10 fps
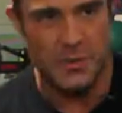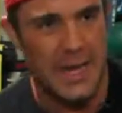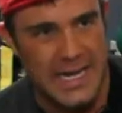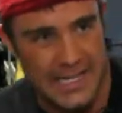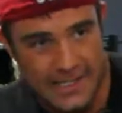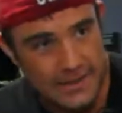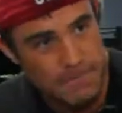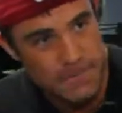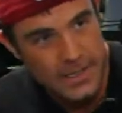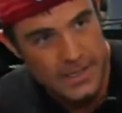made it.
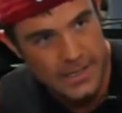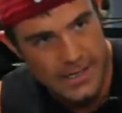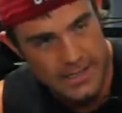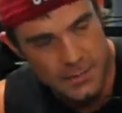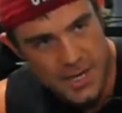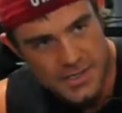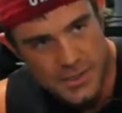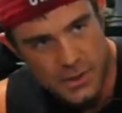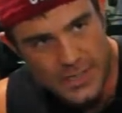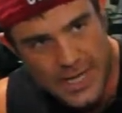And your boss is
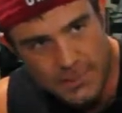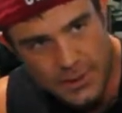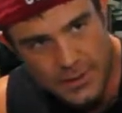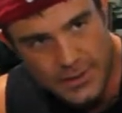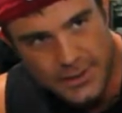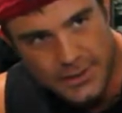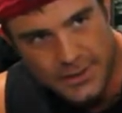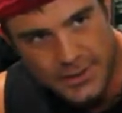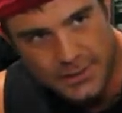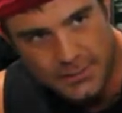going, yeah, but you
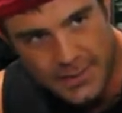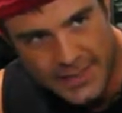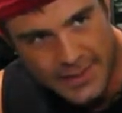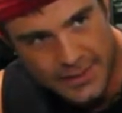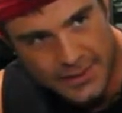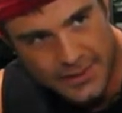didn't make it.